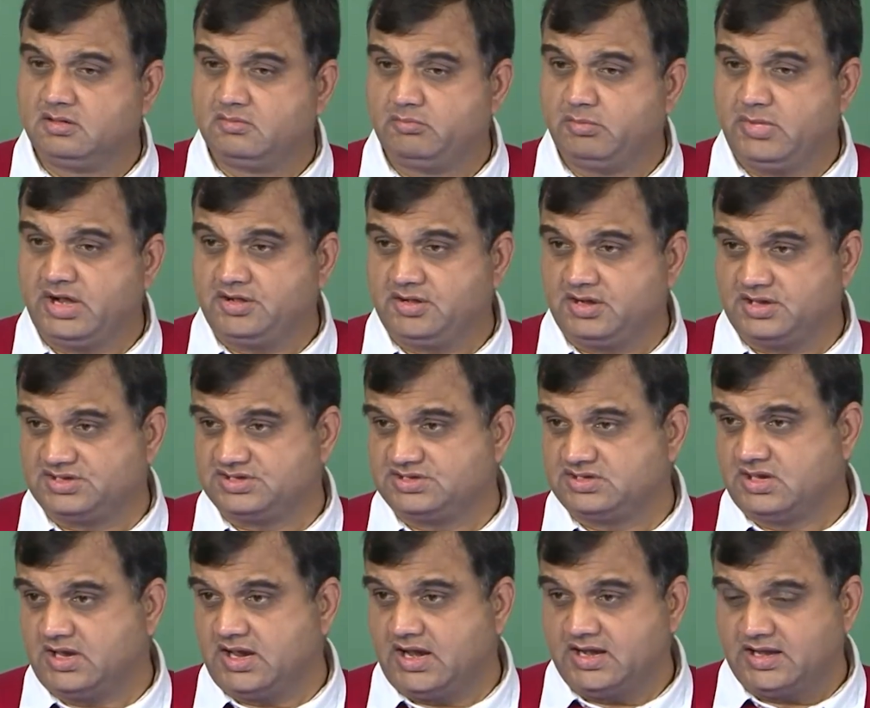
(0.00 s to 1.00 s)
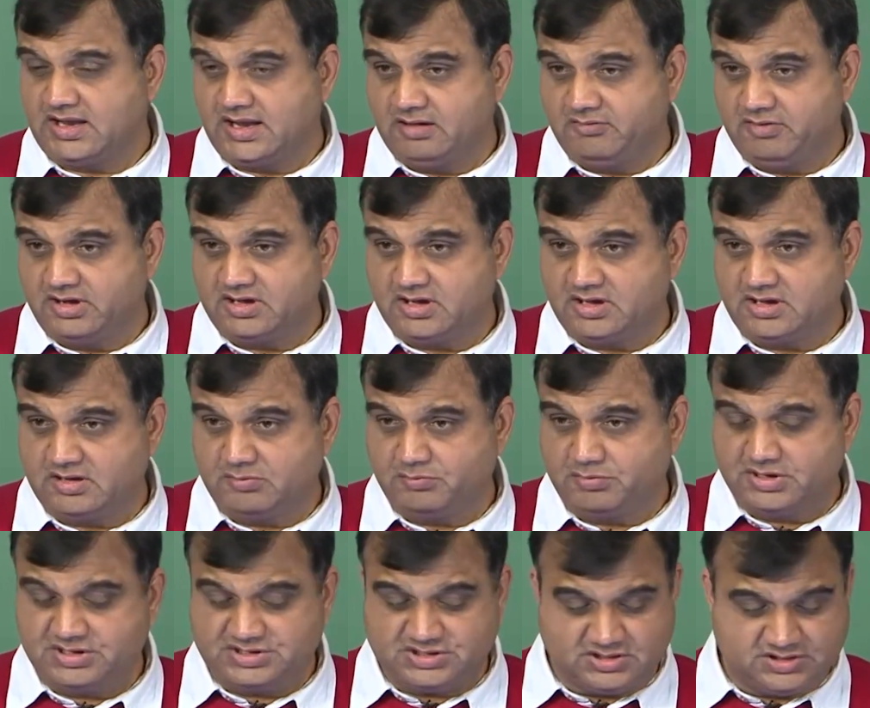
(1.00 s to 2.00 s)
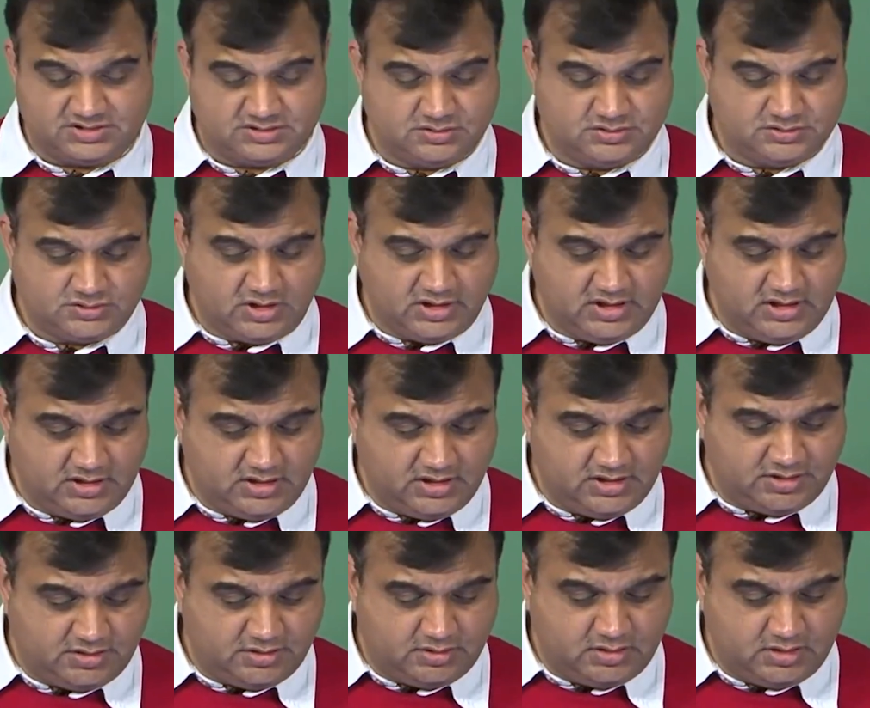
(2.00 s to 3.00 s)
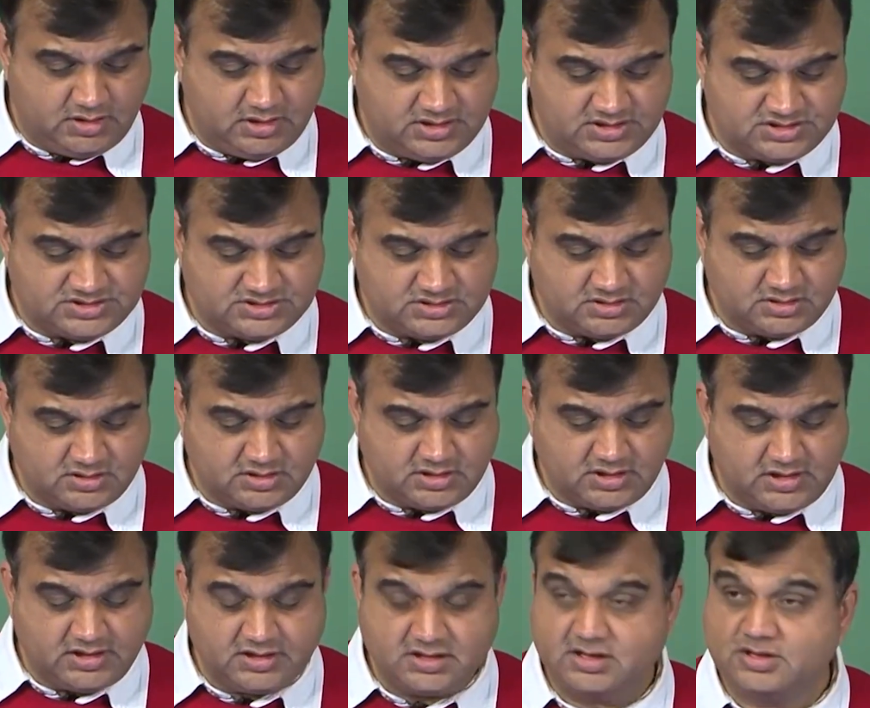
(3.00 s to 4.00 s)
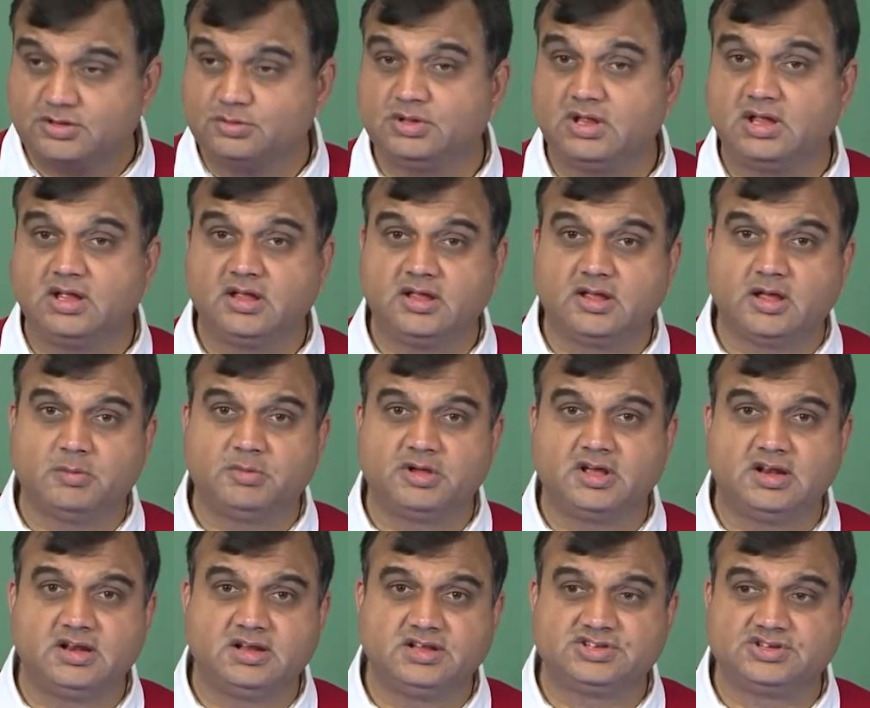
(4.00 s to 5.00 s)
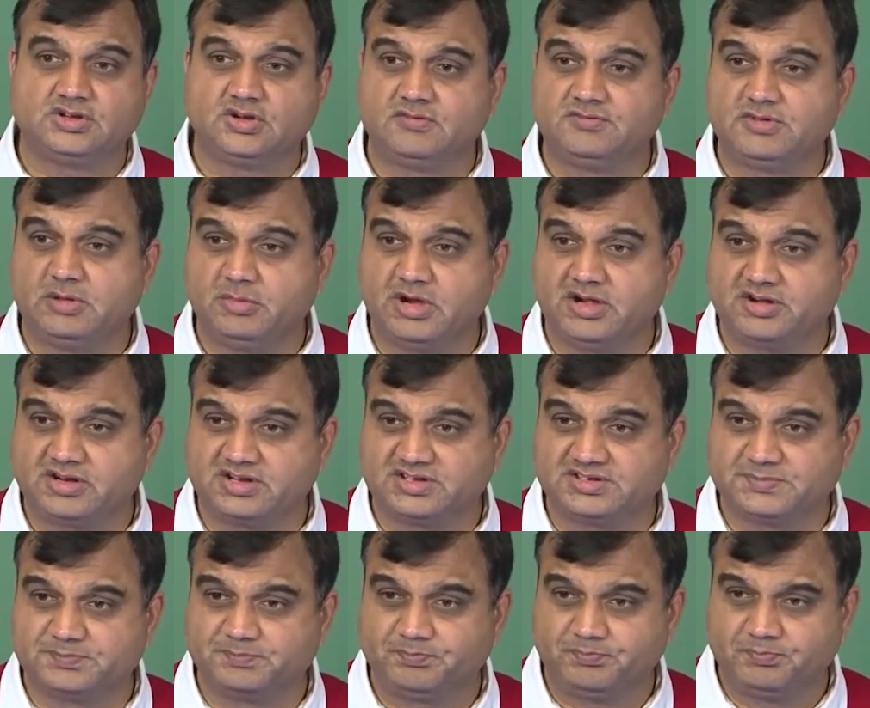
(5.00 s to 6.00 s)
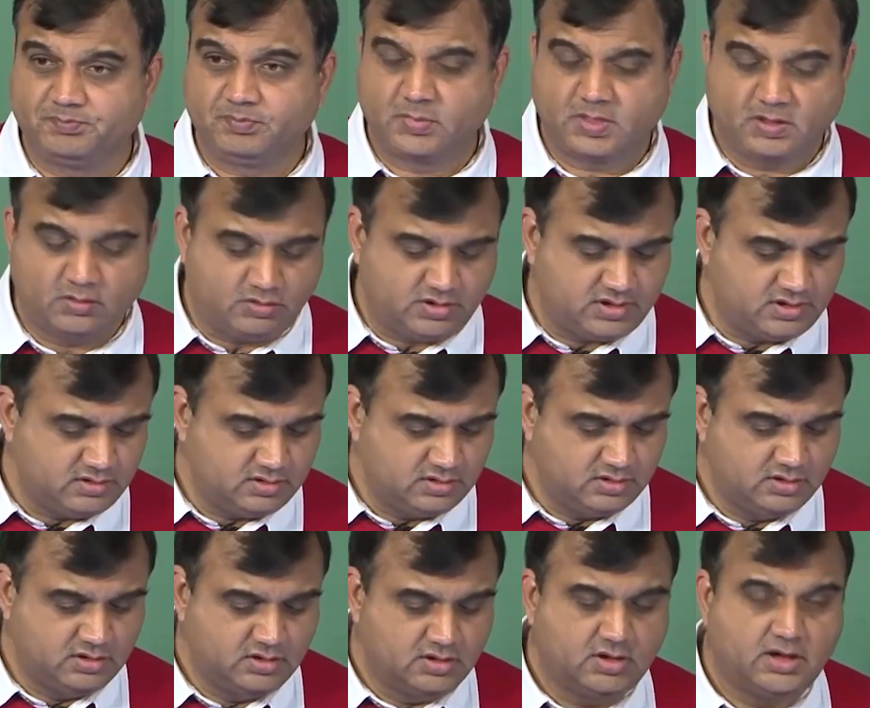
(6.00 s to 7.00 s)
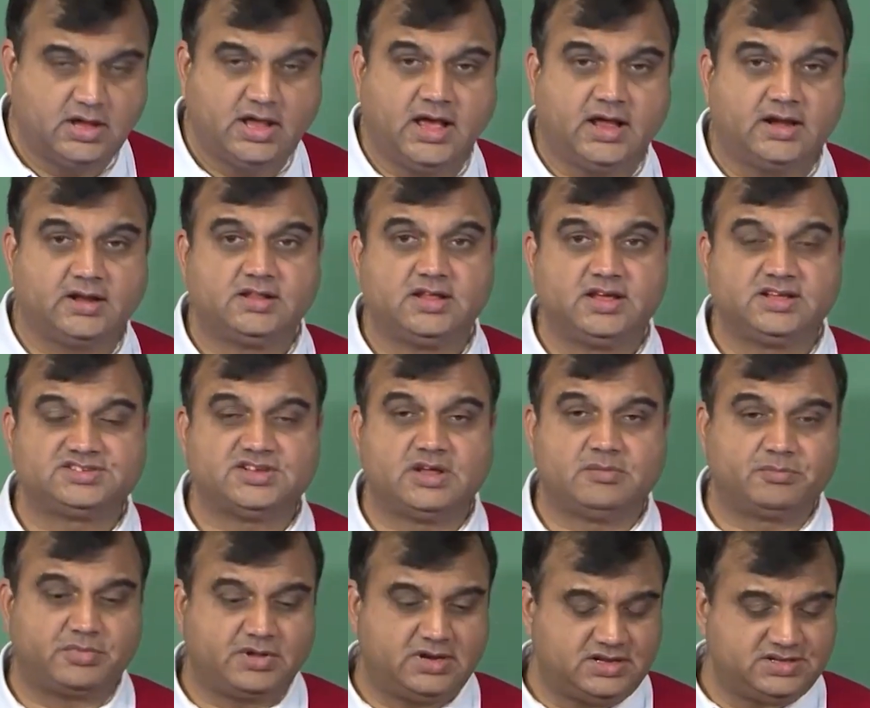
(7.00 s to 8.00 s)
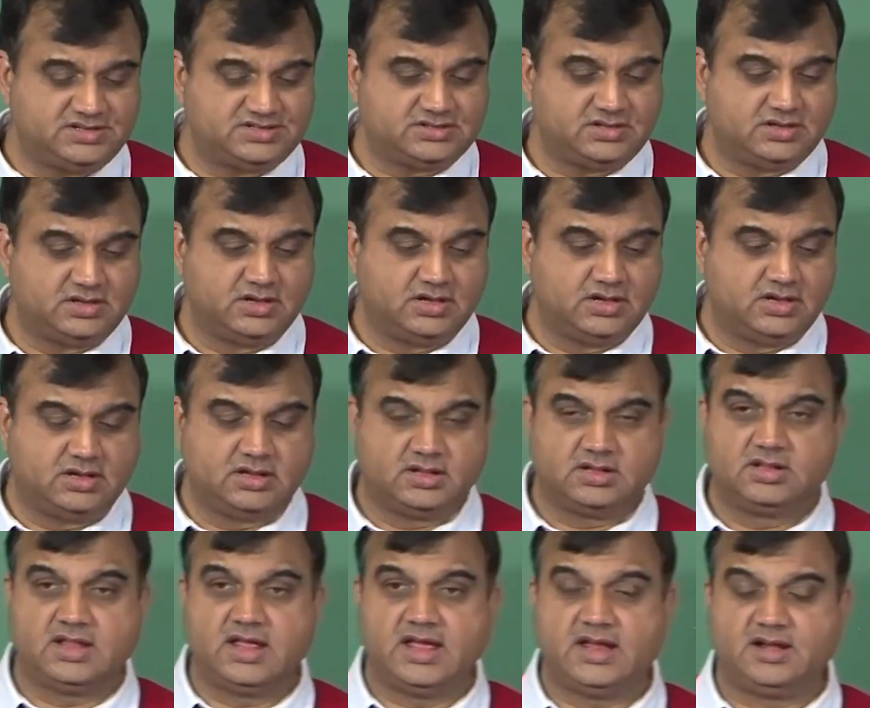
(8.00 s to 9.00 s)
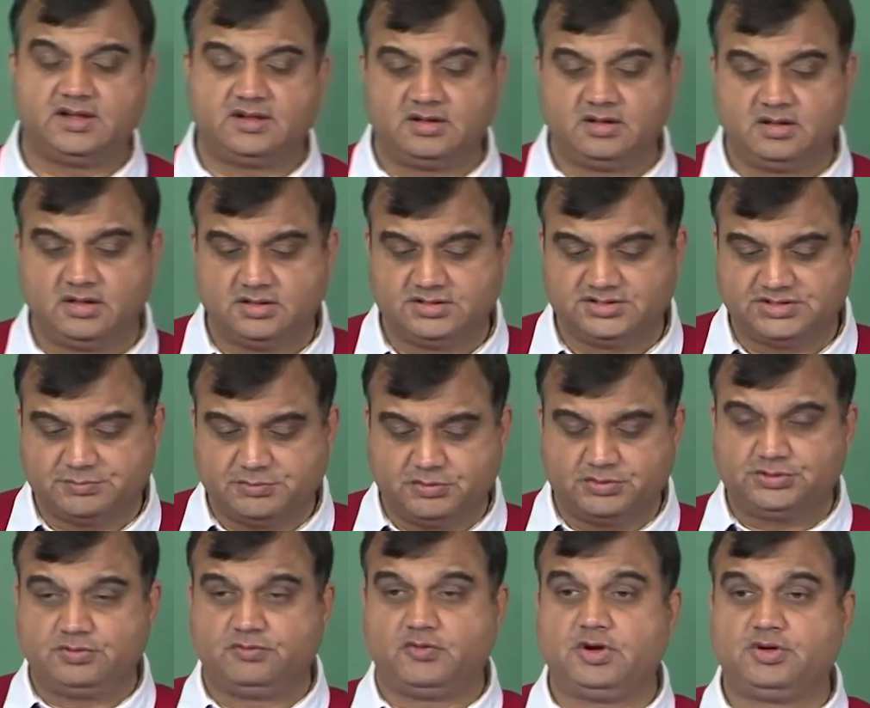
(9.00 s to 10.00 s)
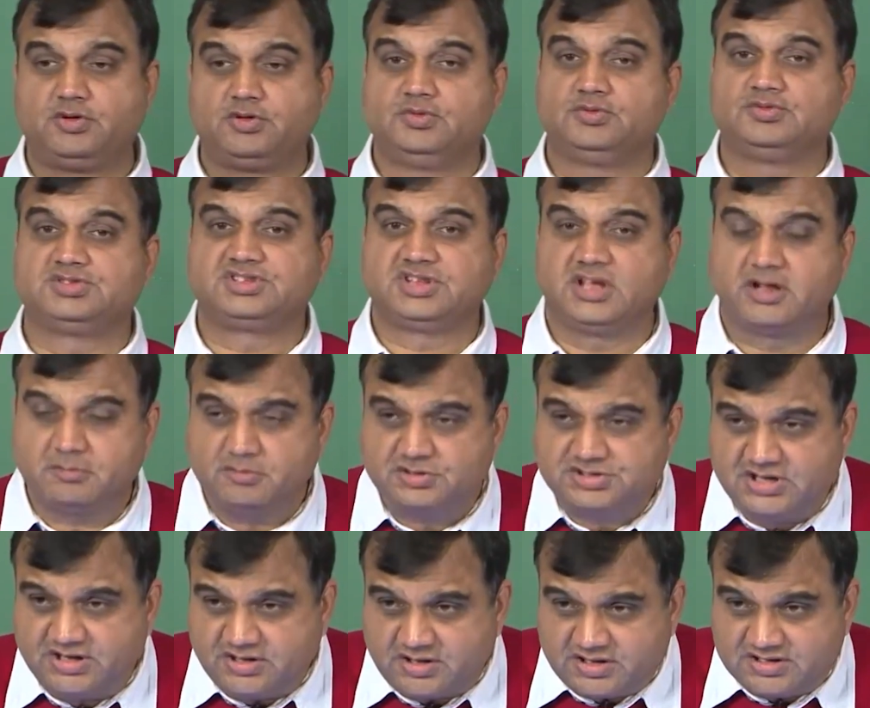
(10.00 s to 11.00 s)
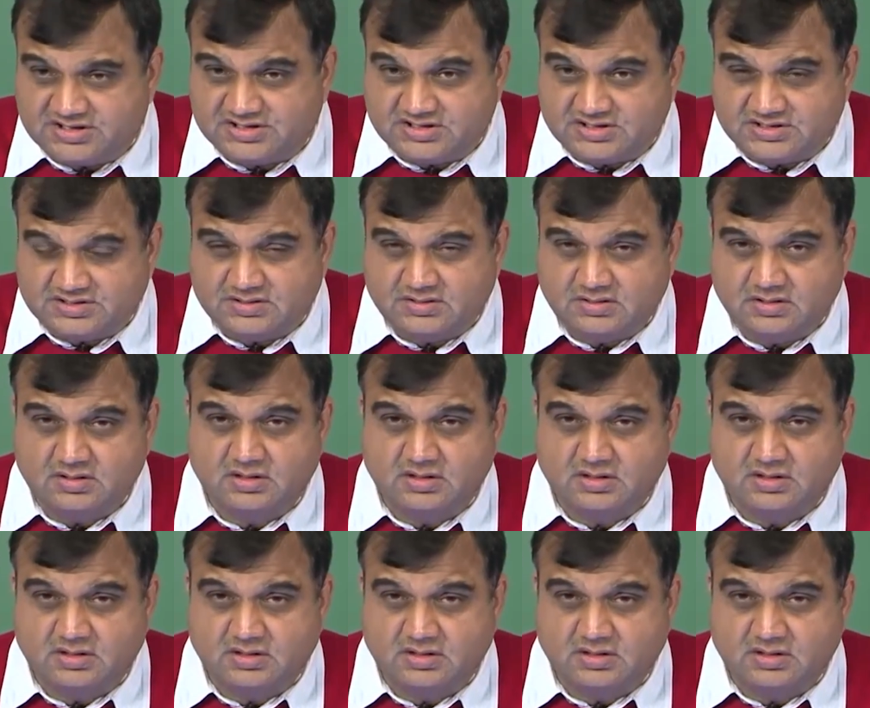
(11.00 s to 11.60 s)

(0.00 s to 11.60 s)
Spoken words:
matrix at elevated temperatures. So, again it's related to the chemical nature of the matrix. Okay. Another example is that suppose you want to use thermoset resins.